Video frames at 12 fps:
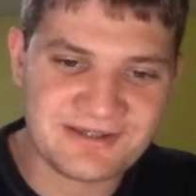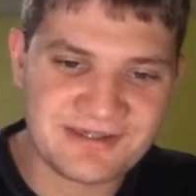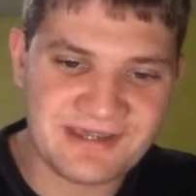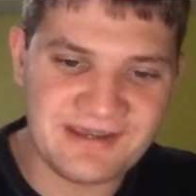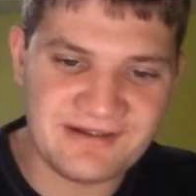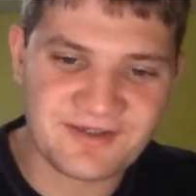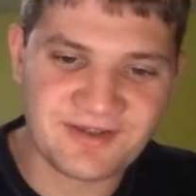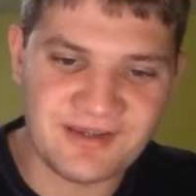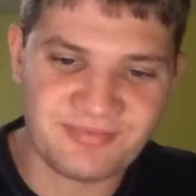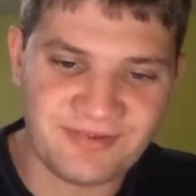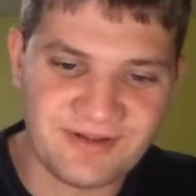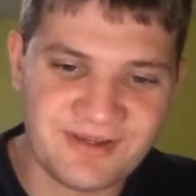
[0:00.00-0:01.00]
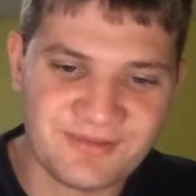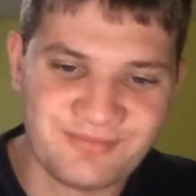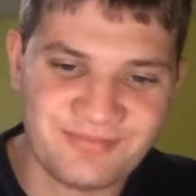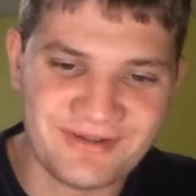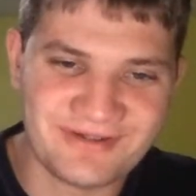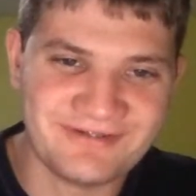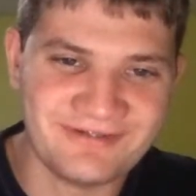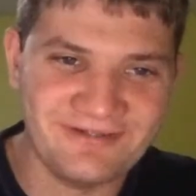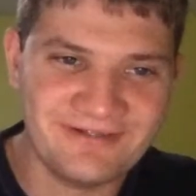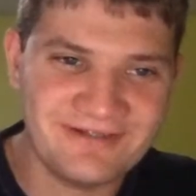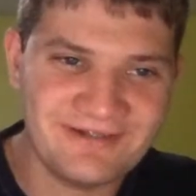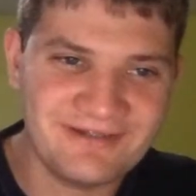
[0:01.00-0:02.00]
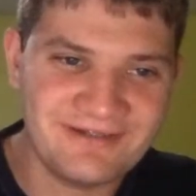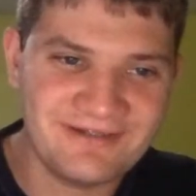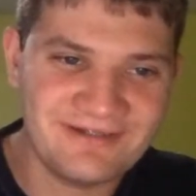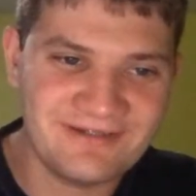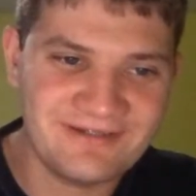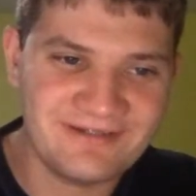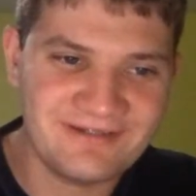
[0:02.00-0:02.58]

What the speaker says: You know what? Here's a pretty good picture.